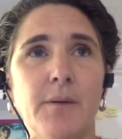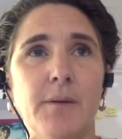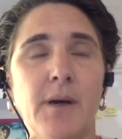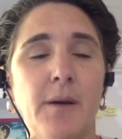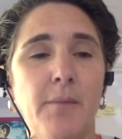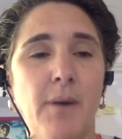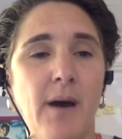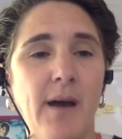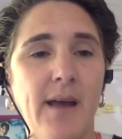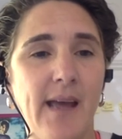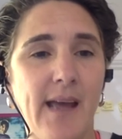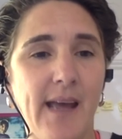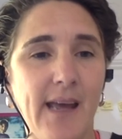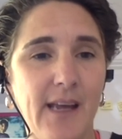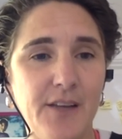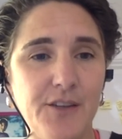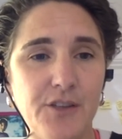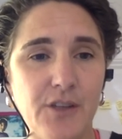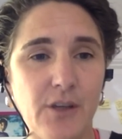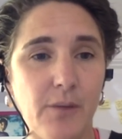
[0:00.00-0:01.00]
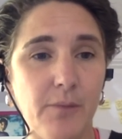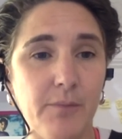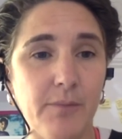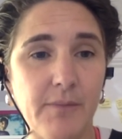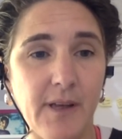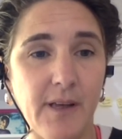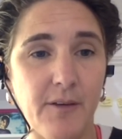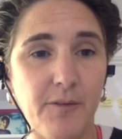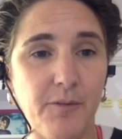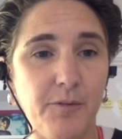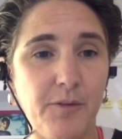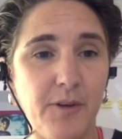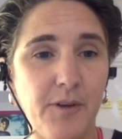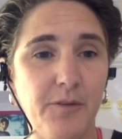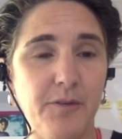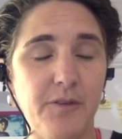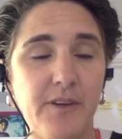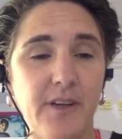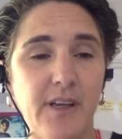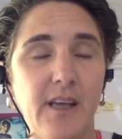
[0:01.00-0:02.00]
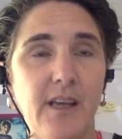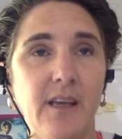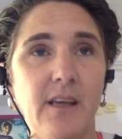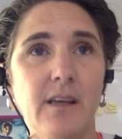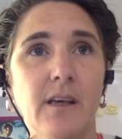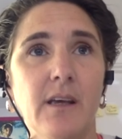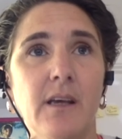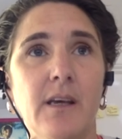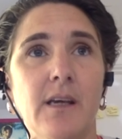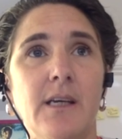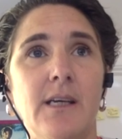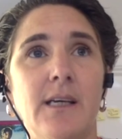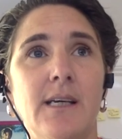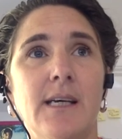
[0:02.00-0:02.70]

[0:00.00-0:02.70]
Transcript: at, at my age, you know, I'm hit 50